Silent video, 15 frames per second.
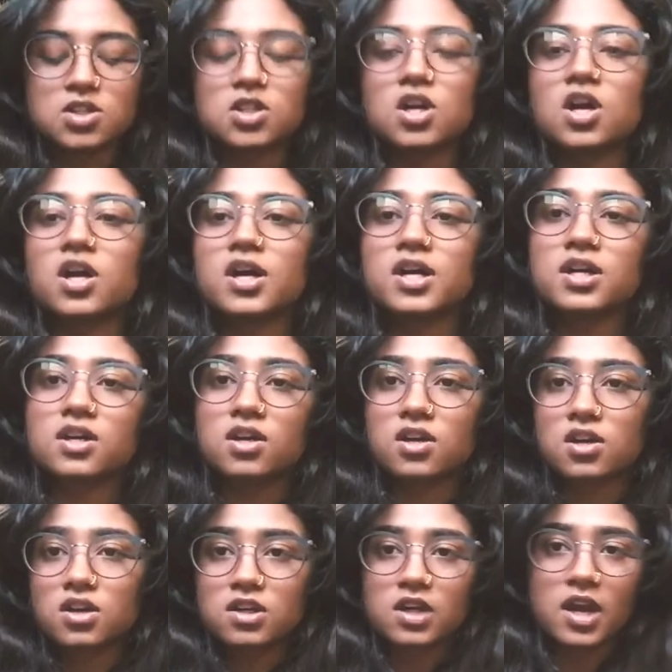drawing,
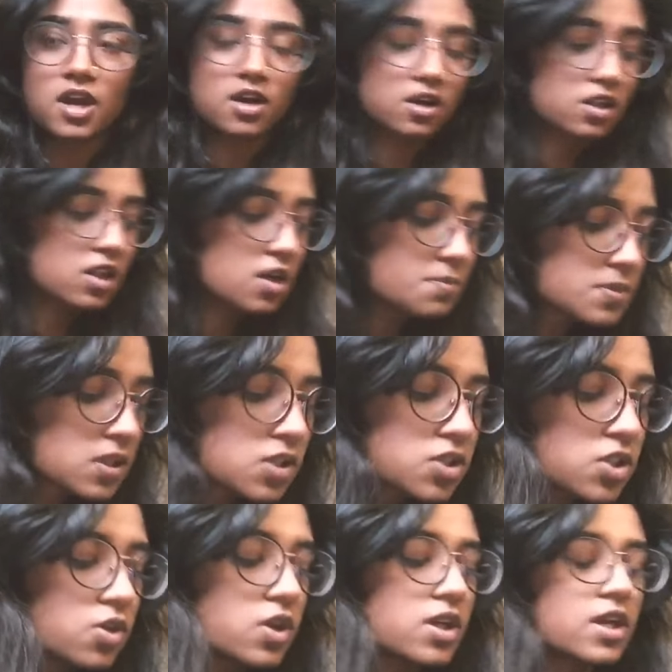her hair clips, I'll
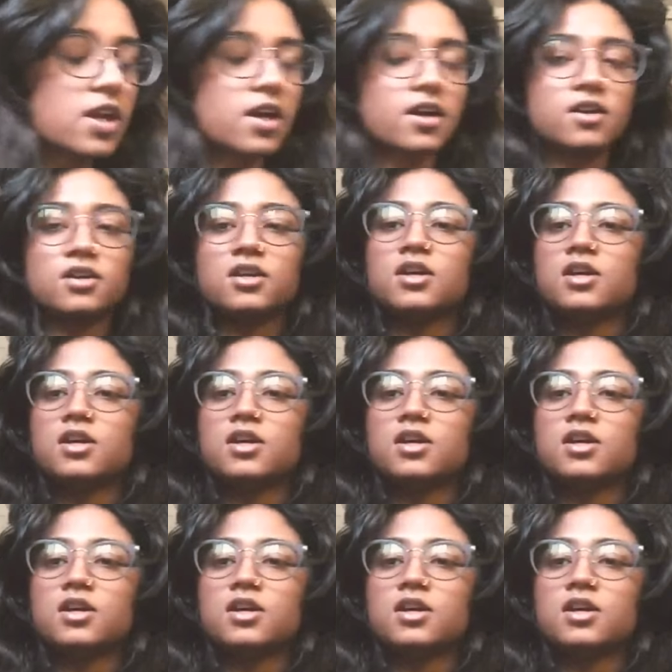show it again.